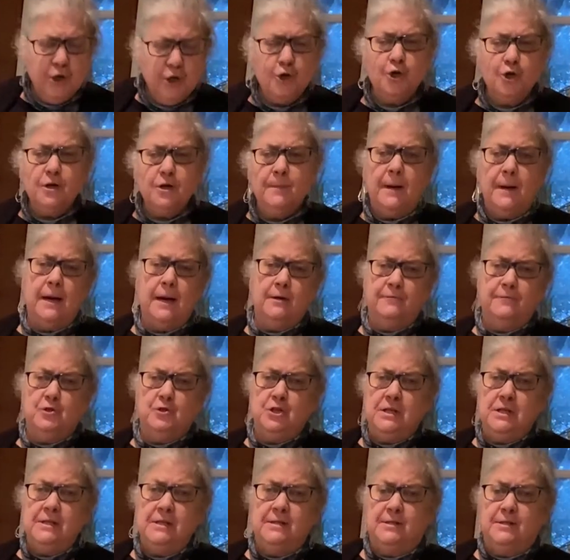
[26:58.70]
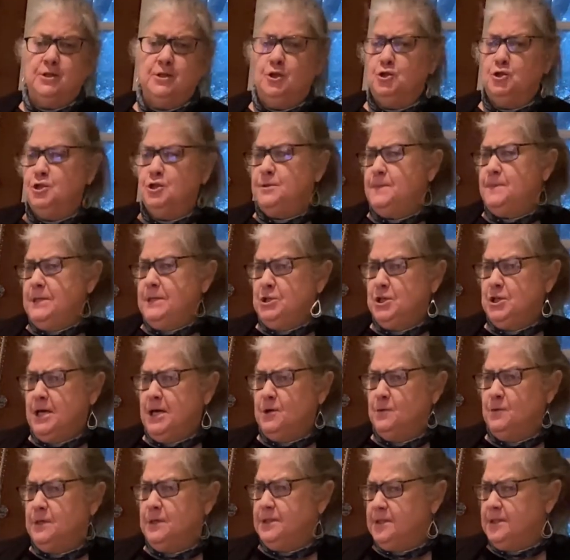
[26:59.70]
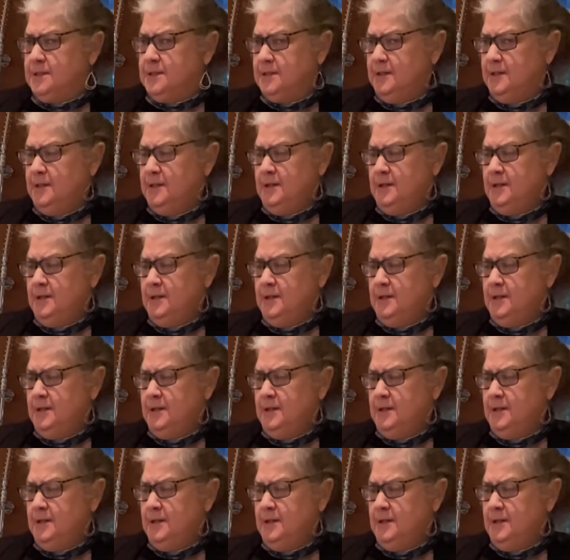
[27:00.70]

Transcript: a good amount of cheese. You know, just be generous